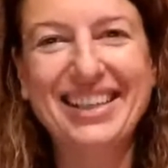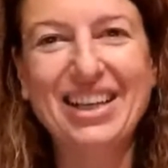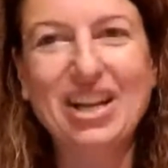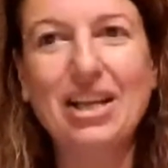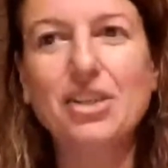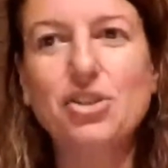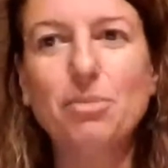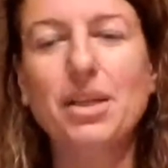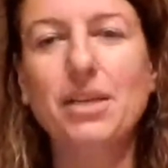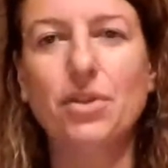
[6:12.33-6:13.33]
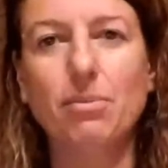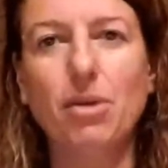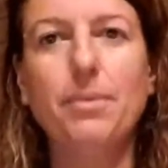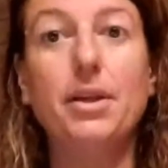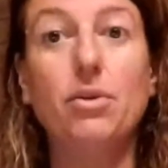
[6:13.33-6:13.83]
And I do believe at the
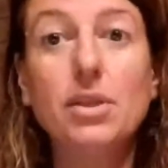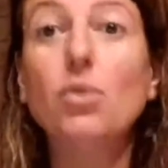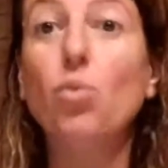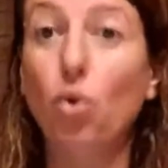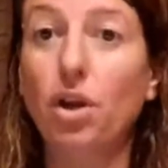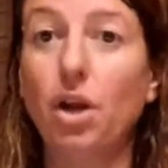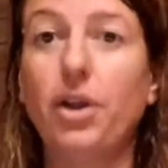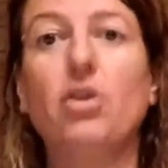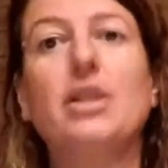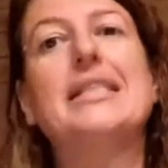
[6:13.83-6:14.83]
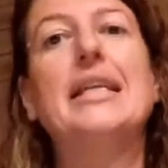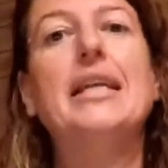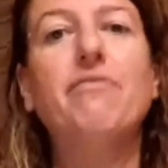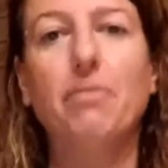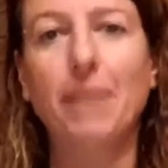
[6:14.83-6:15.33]
moment there is a war going on. It's an
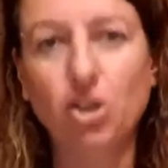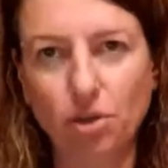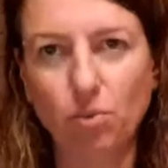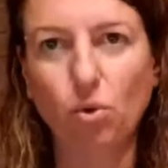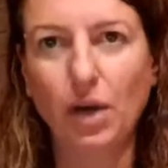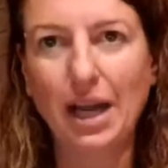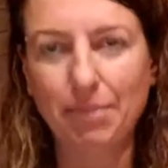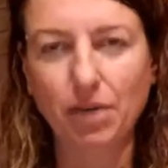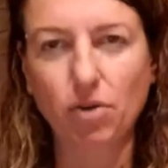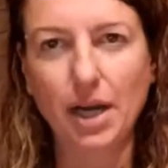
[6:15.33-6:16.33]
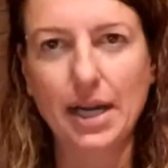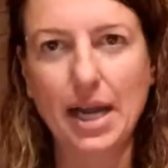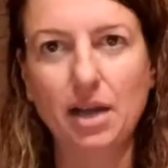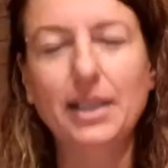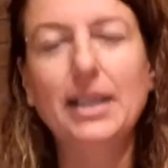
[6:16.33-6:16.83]
information war happening right now.
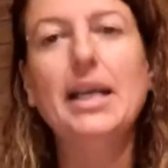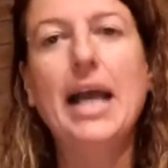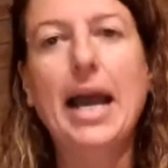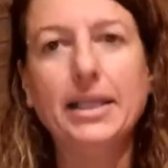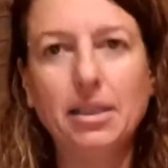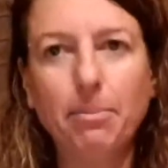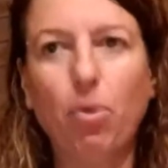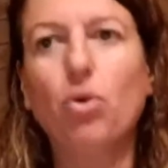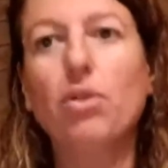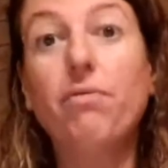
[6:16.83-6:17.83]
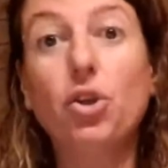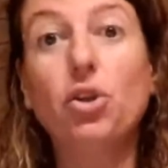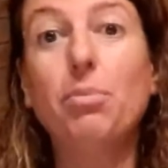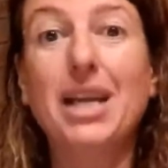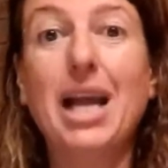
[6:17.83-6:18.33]
And it's important for you
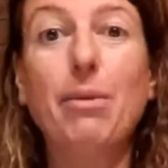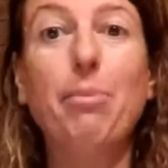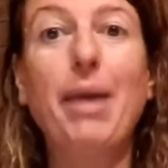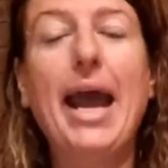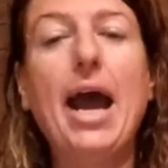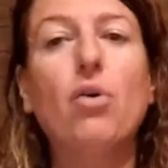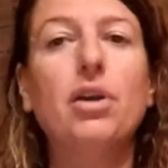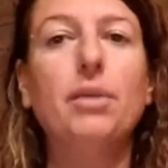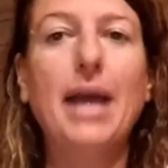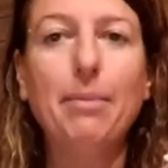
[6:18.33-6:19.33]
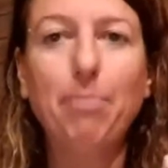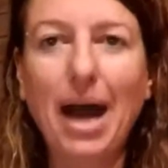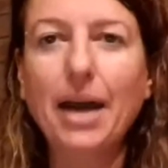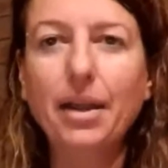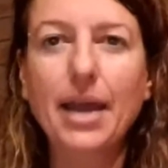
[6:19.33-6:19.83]
to become empowered. And
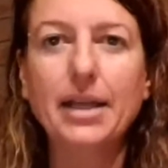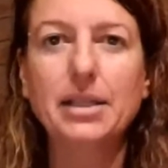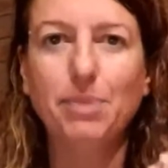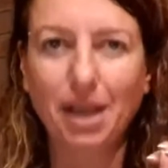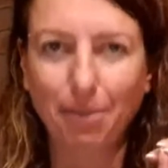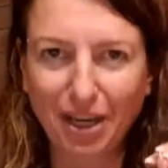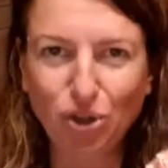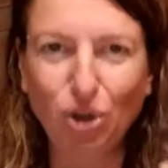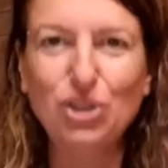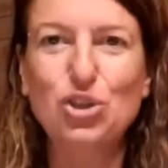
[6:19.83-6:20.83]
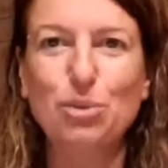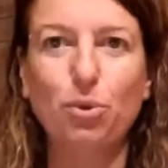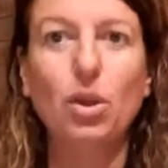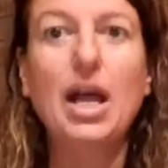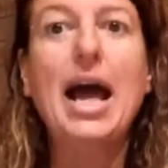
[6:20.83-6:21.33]
part of that is becoming
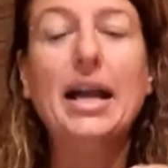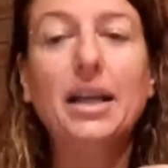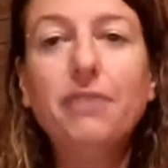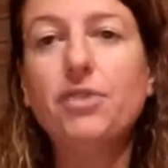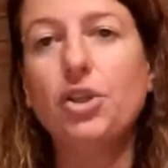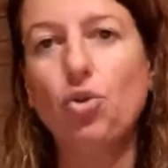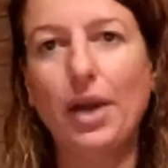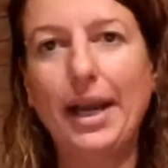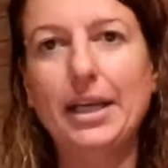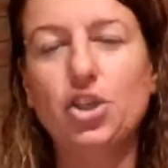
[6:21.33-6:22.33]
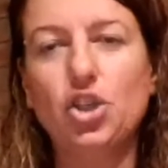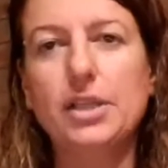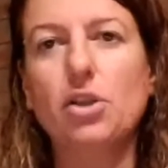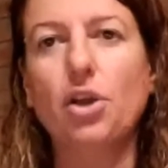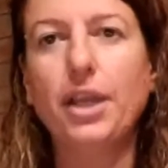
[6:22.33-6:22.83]
knowledgeable, lifting your energy
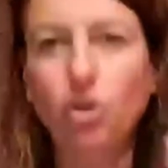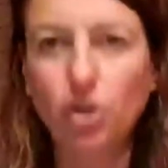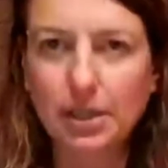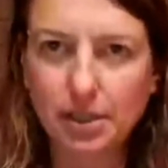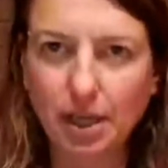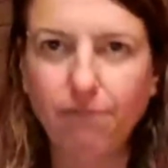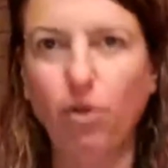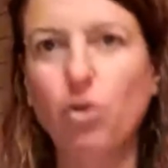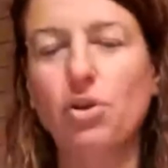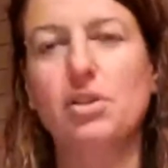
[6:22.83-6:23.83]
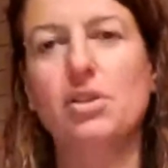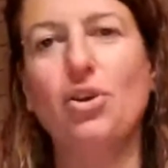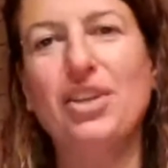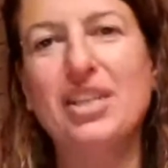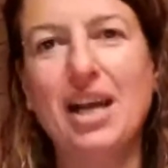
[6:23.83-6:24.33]
so that you can stay focused
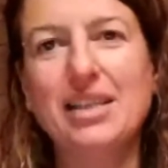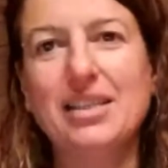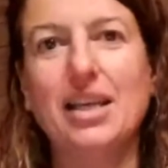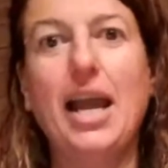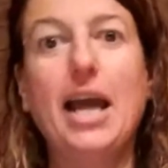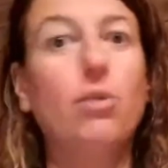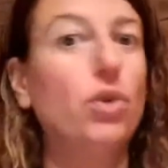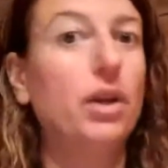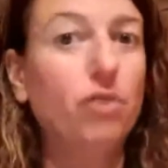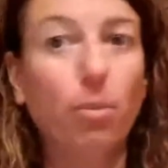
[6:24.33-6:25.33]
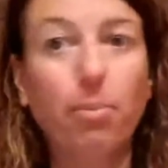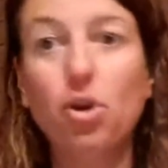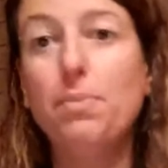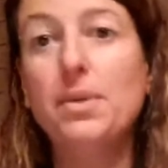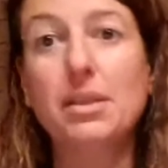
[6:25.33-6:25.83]
on the task at hand, or whatever your
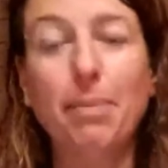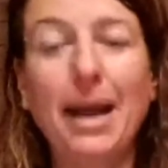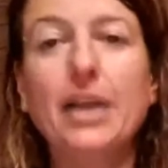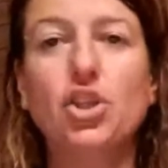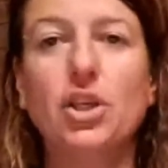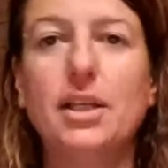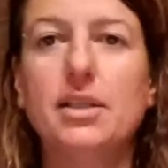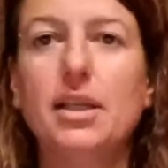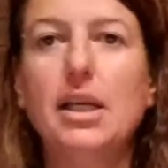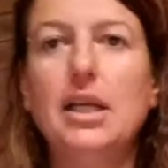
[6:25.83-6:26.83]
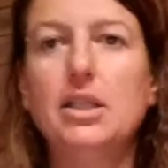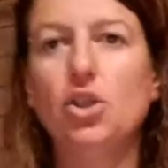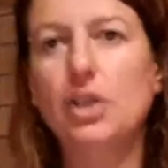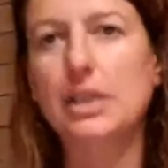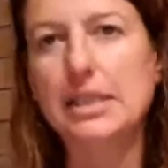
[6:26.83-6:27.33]
purpose and passion is.
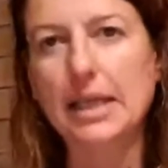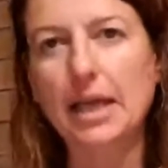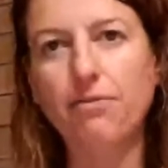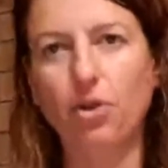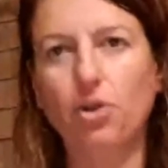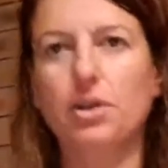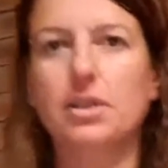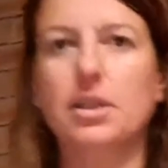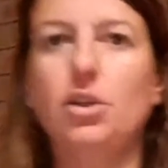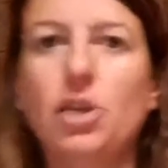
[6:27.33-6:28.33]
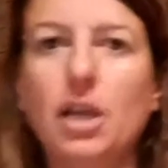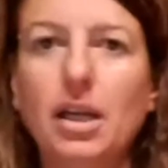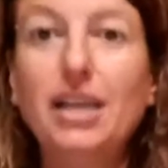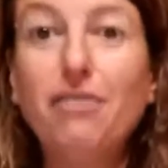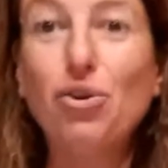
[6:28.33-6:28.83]
You can stay focused and you can
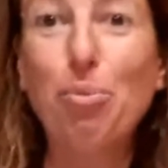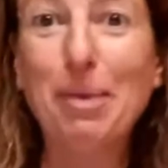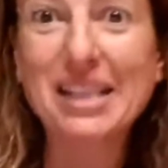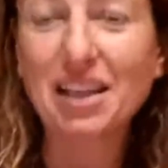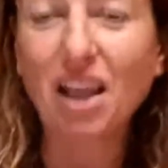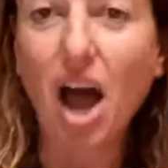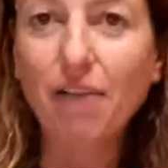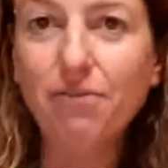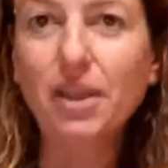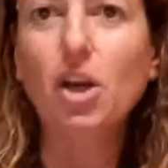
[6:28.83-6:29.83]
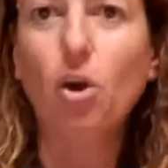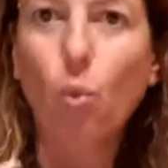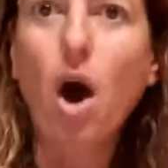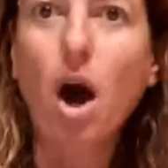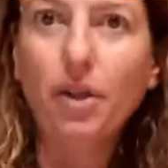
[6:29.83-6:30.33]
live your best life
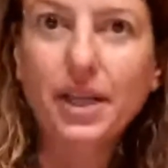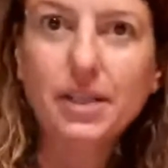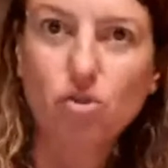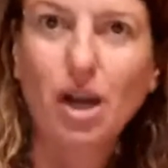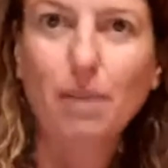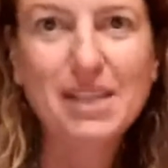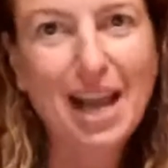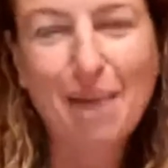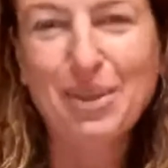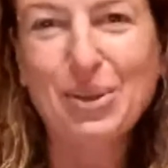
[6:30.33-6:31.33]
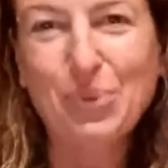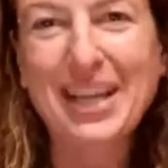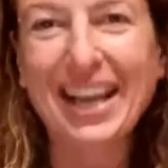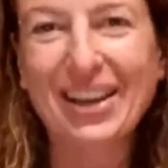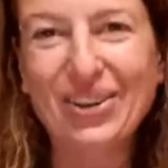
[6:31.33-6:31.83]
while these dramas are happening that we
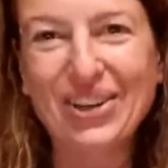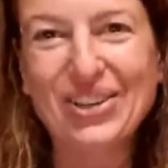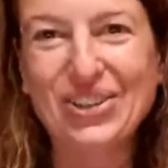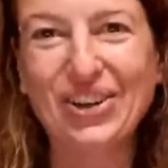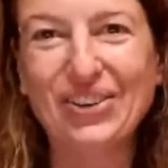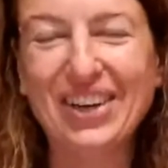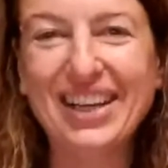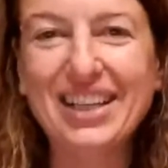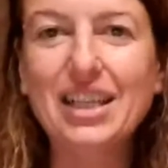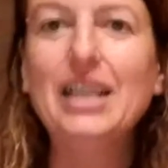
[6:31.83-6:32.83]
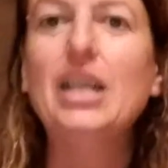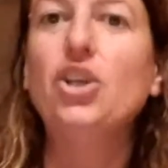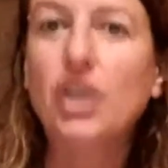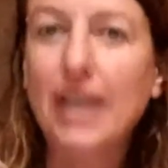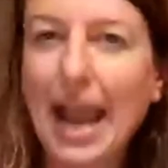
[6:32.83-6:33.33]
cannot control, right?
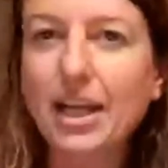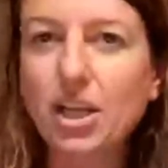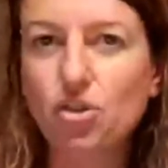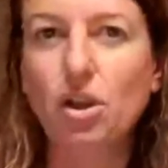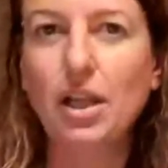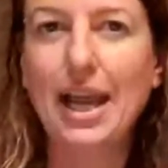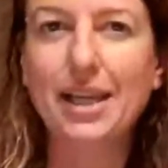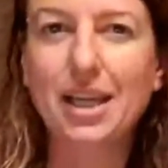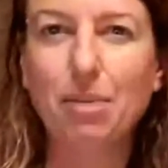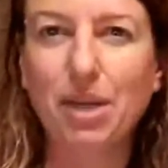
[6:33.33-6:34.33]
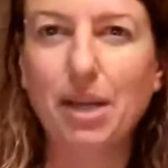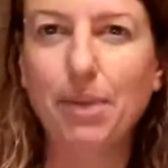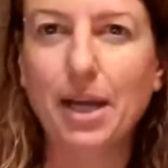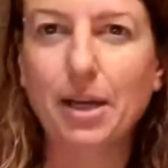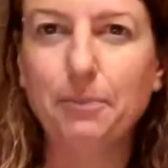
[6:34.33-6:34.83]
You can control how you're going to be
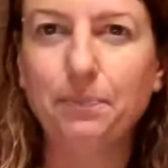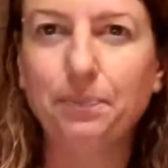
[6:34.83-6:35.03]
about it.